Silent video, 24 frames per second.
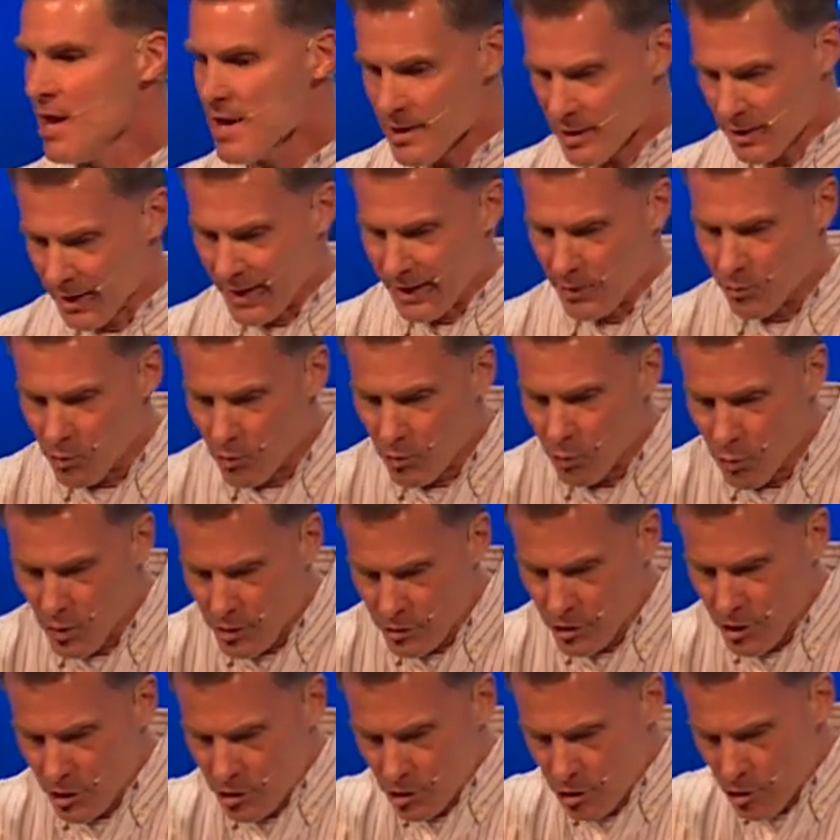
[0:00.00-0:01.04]
Like
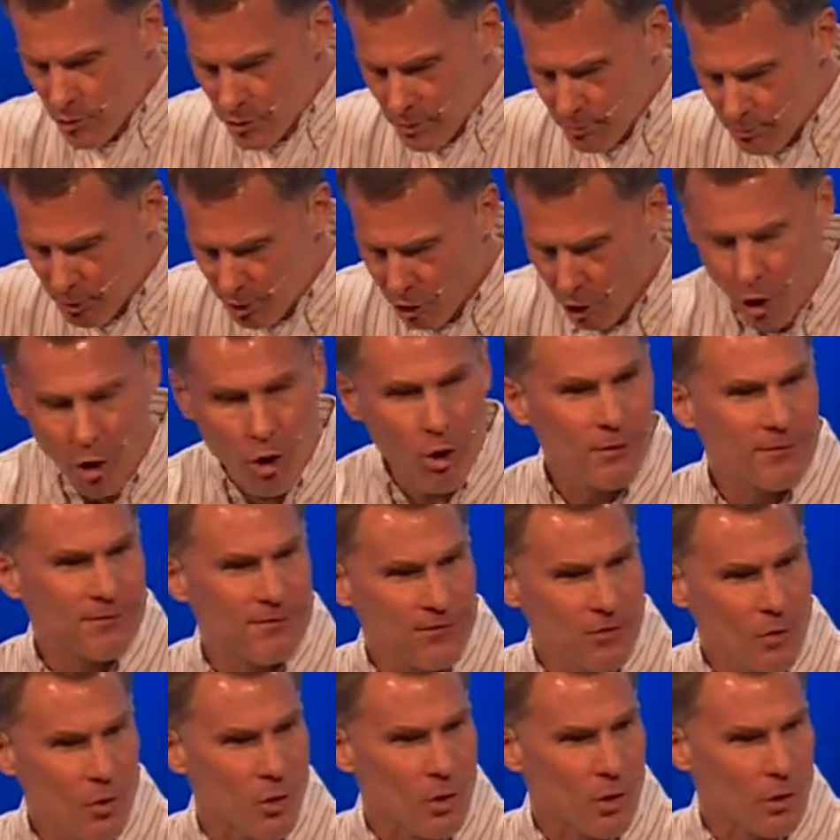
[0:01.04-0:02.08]
you would put all
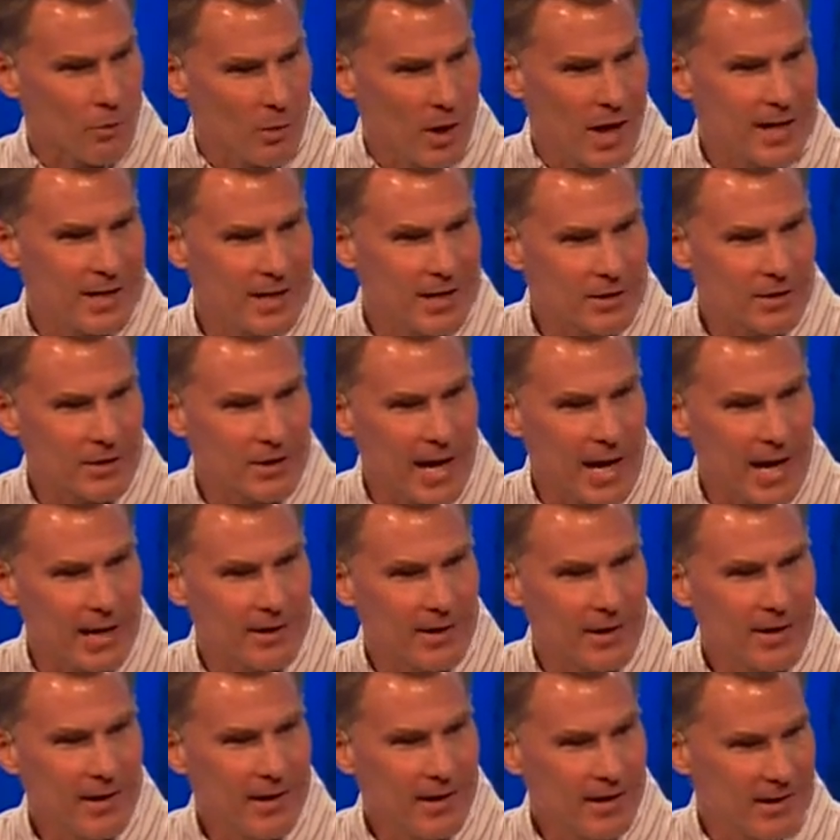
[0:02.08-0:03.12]
four right into
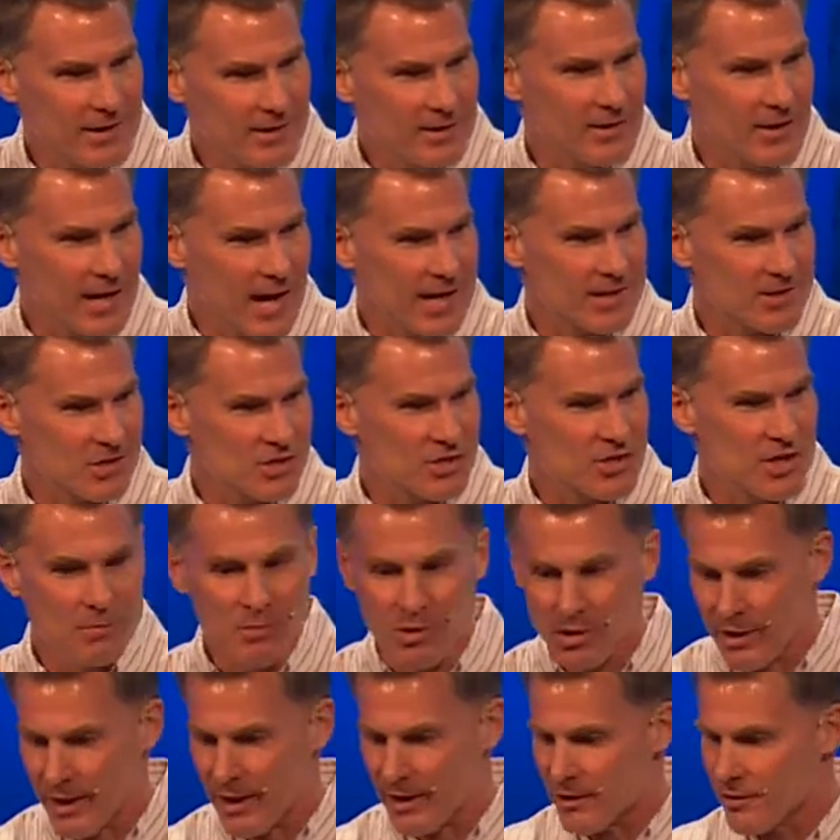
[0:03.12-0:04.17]
that
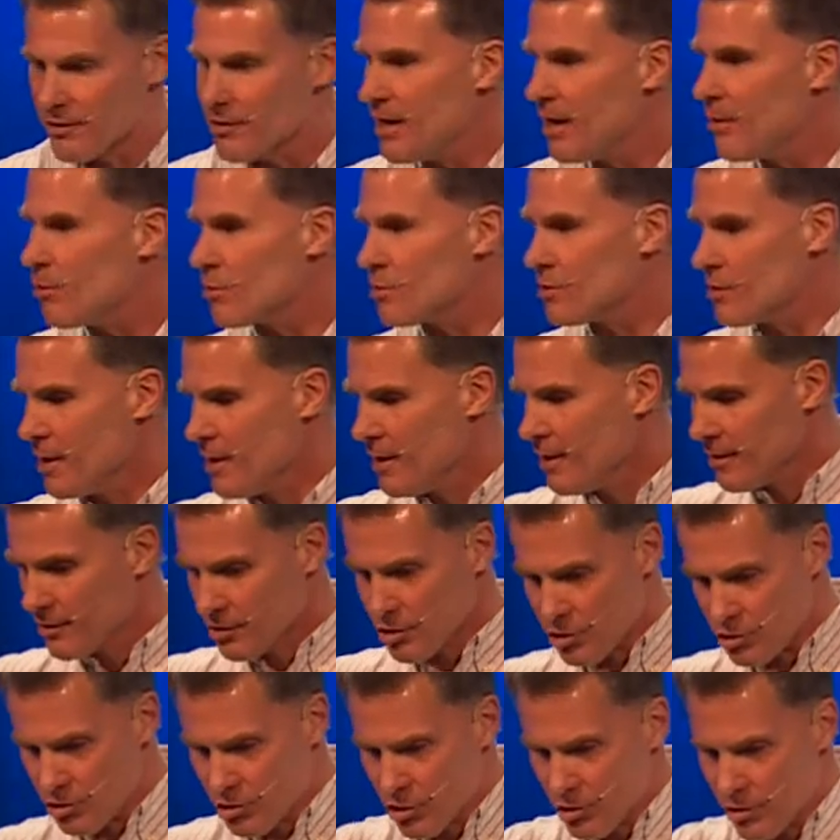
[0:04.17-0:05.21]
simulator, and
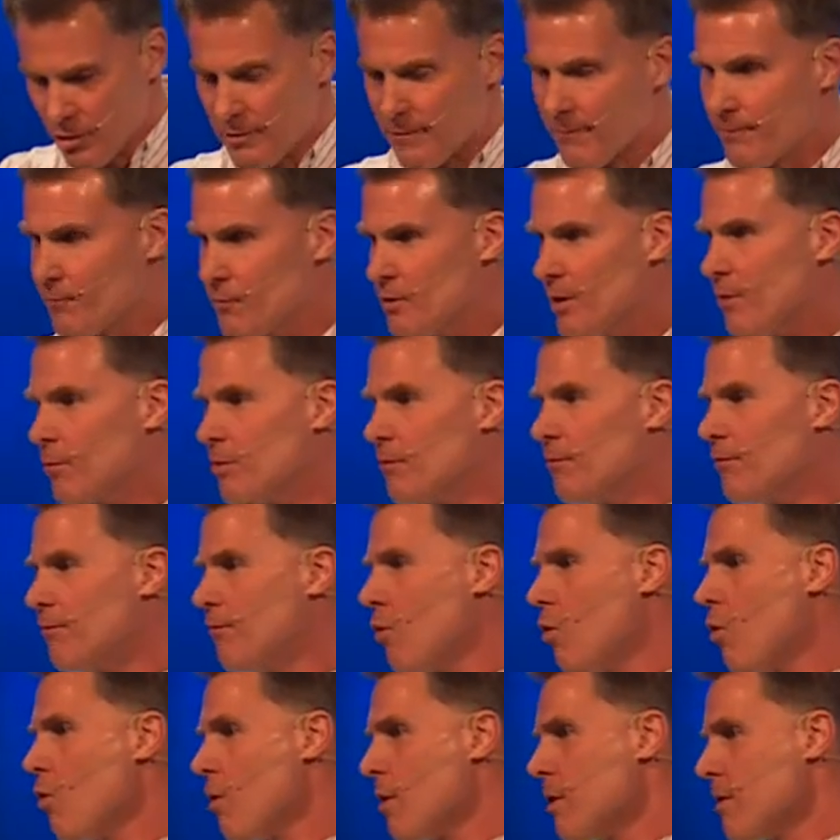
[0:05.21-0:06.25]
there were
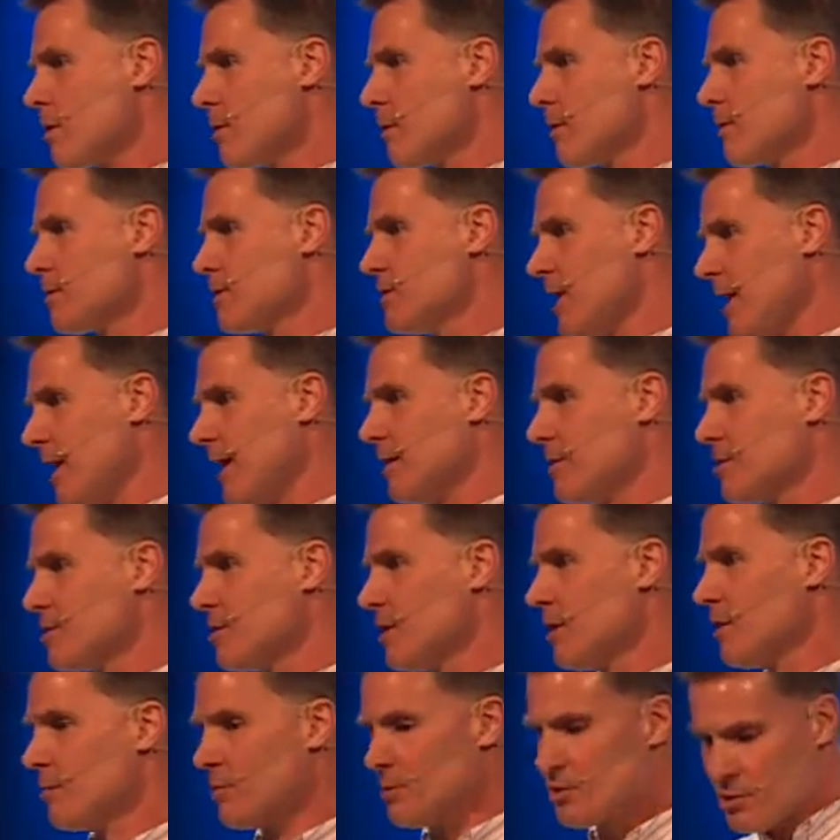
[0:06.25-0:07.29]
four tanks
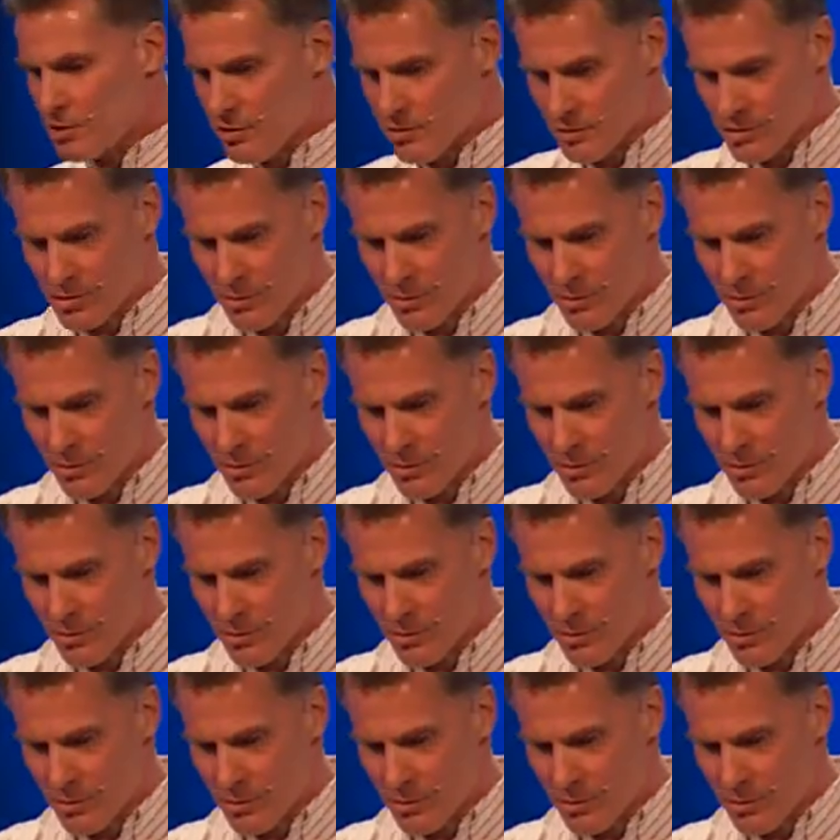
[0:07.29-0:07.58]
in a platoon.